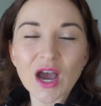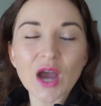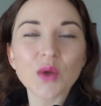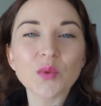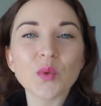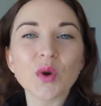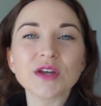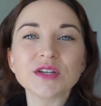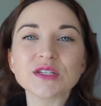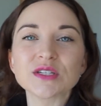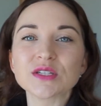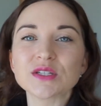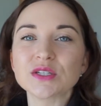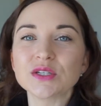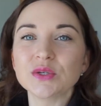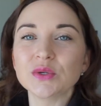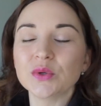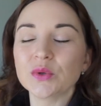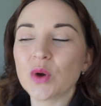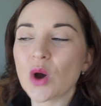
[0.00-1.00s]
I want
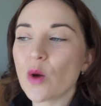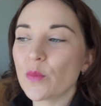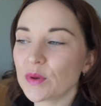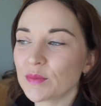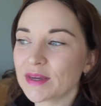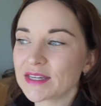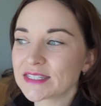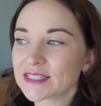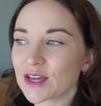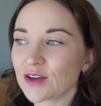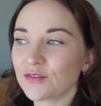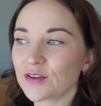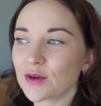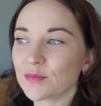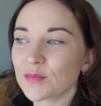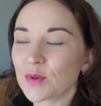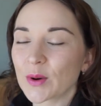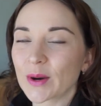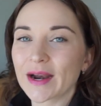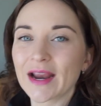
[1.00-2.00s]
to open myself
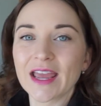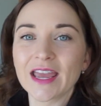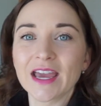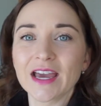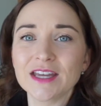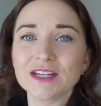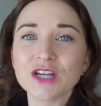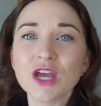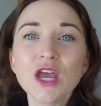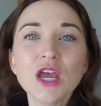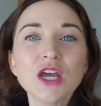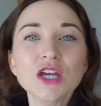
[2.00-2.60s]
up more and